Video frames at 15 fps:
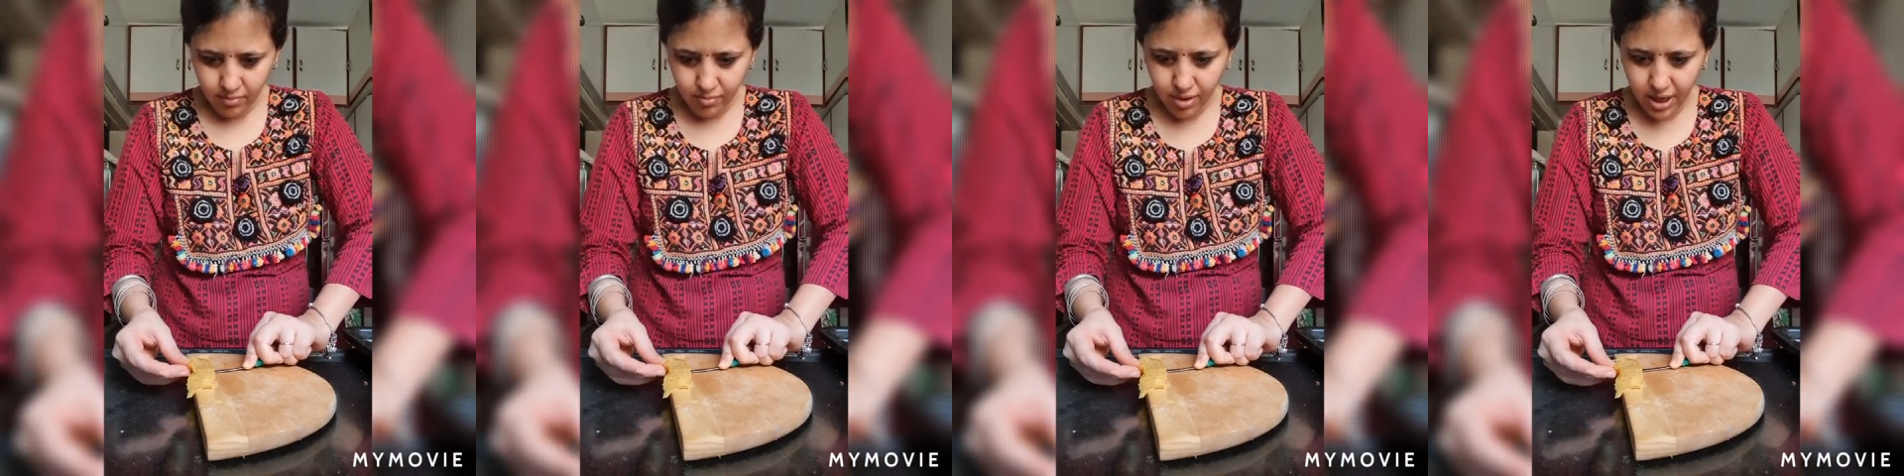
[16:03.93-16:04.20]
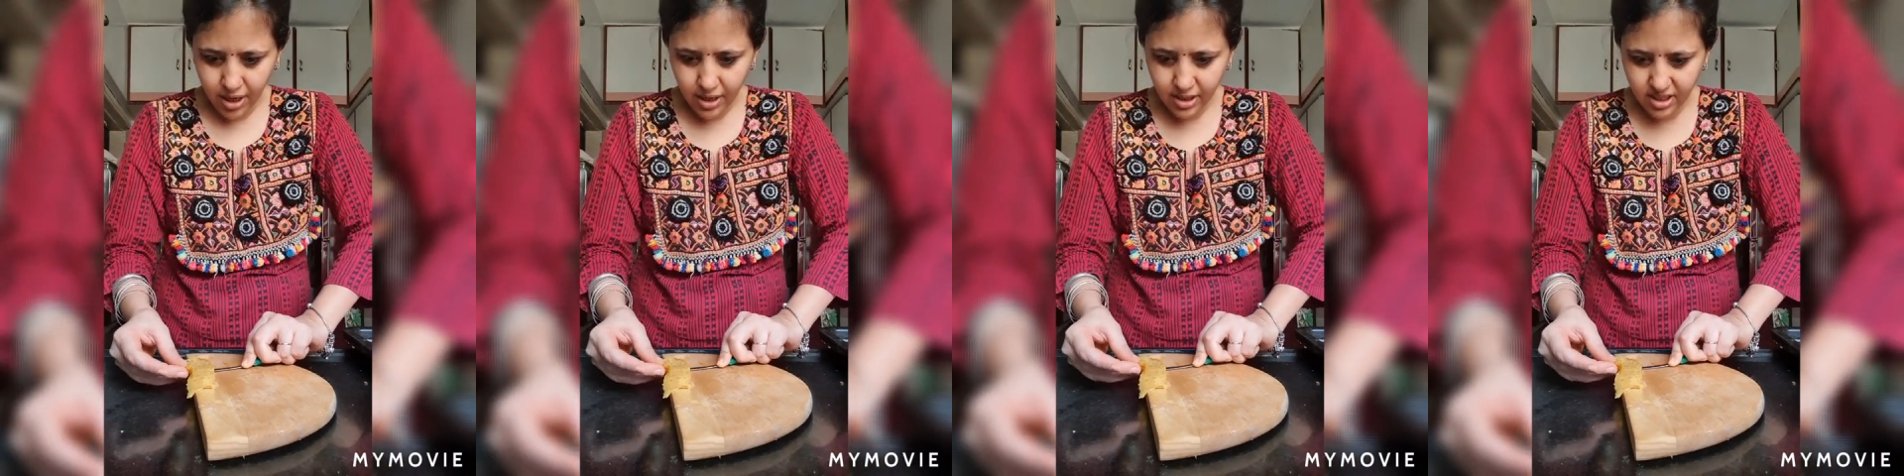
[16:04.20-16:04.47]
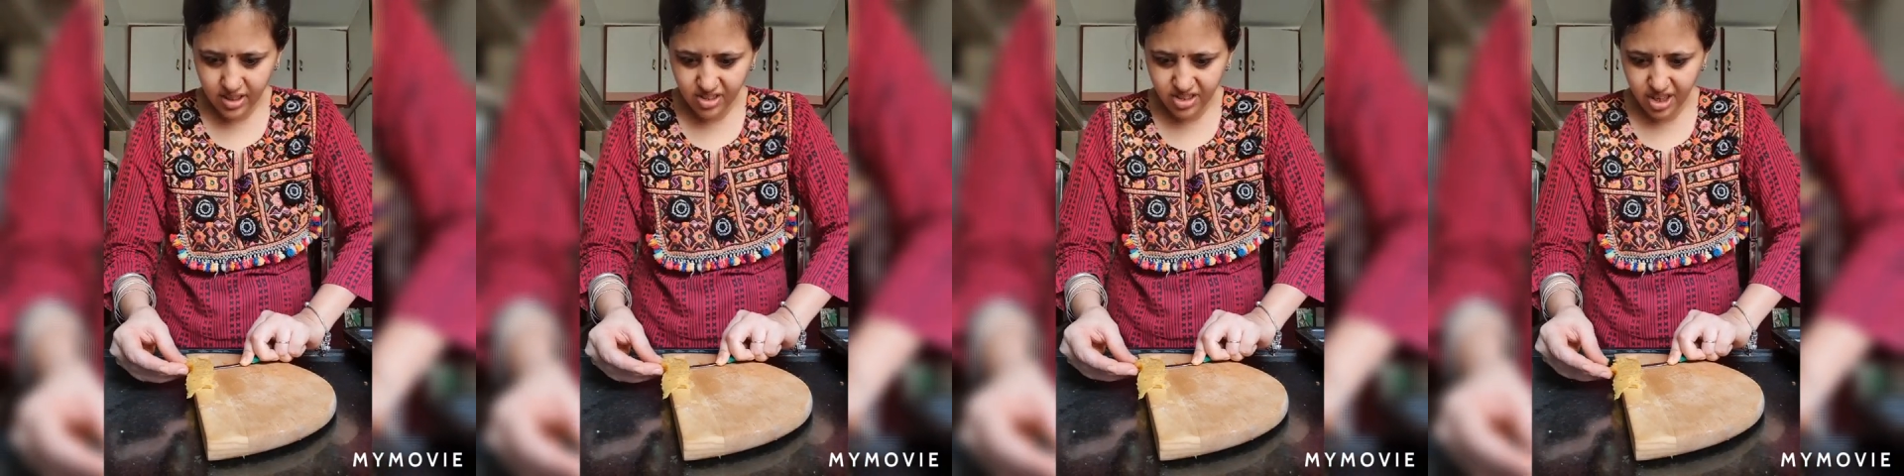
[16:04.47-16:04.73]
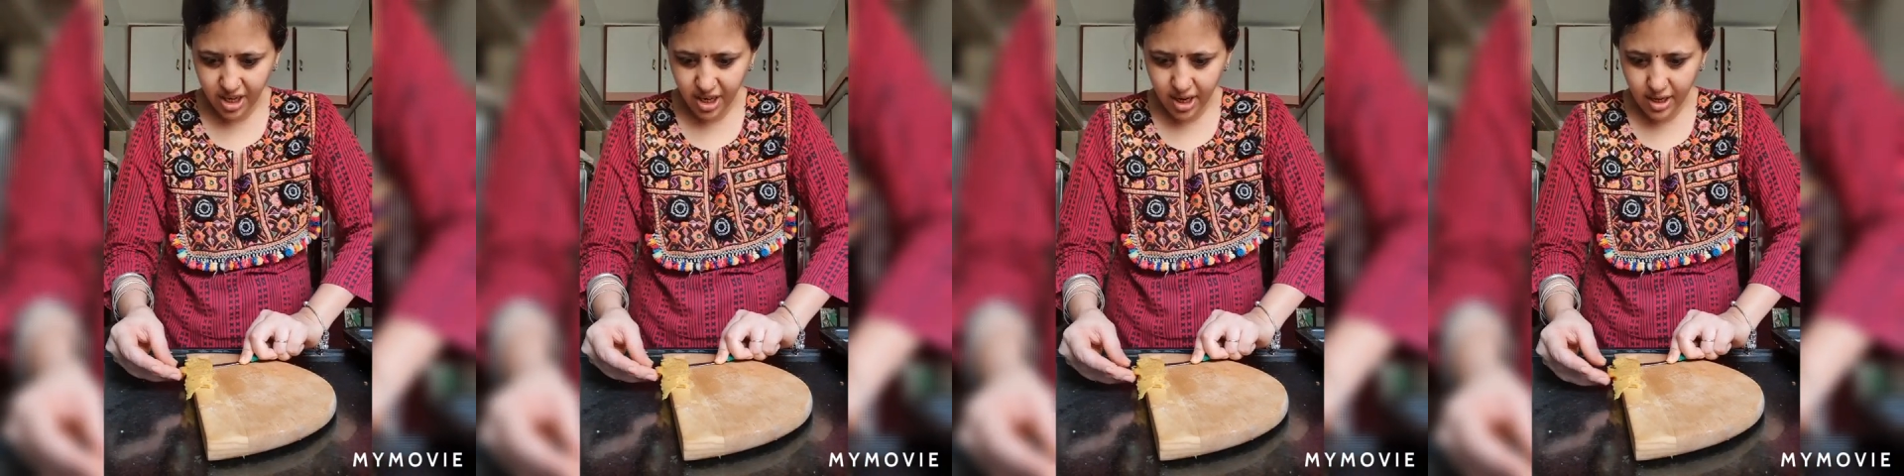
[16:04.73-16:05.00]
Bring it
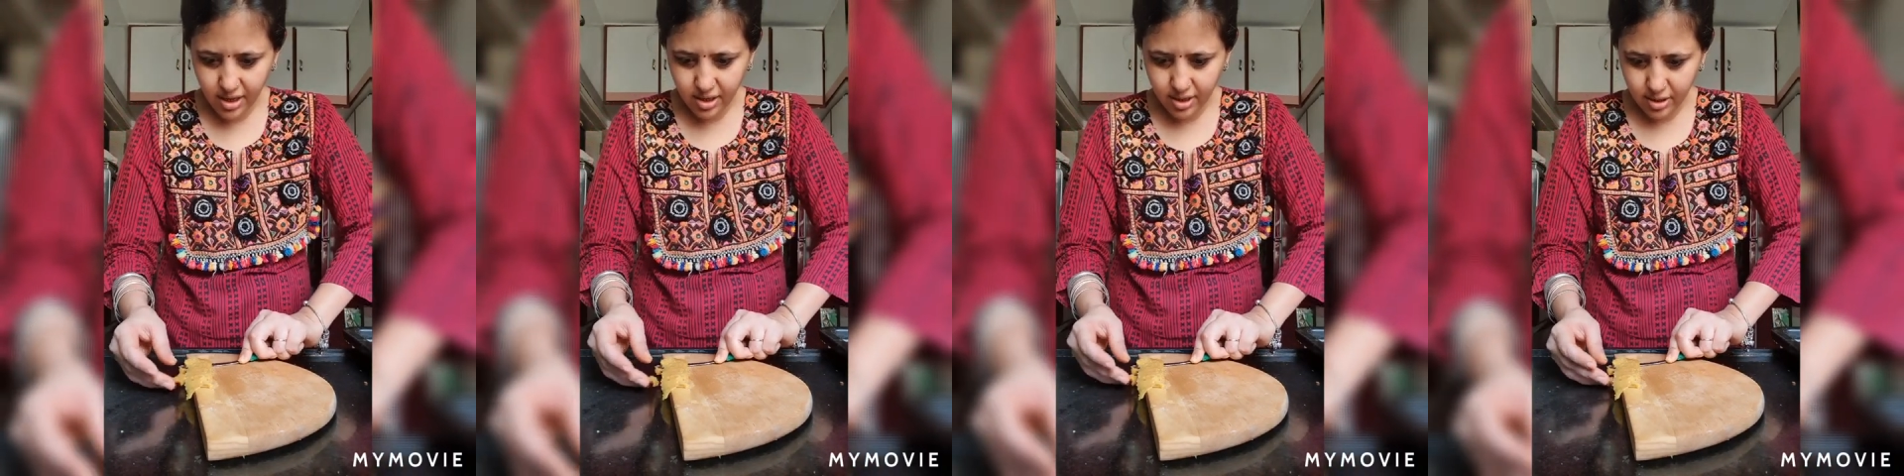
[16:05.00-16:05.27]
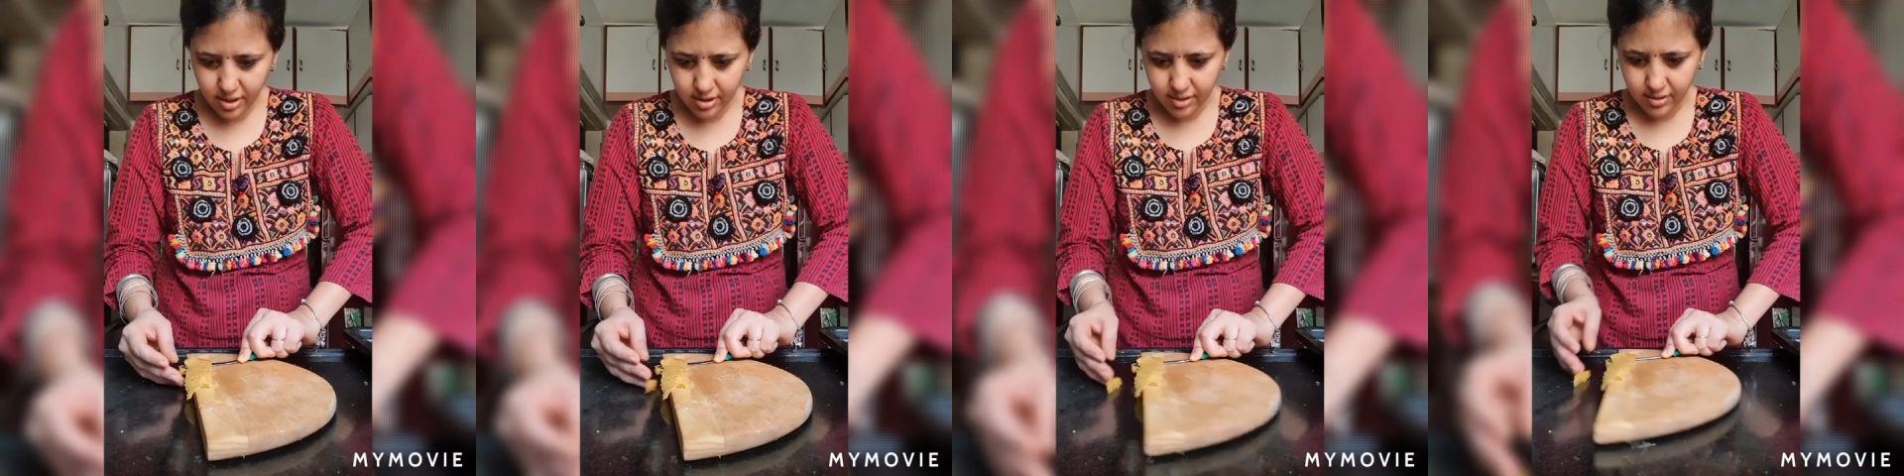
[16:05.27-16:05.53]
straight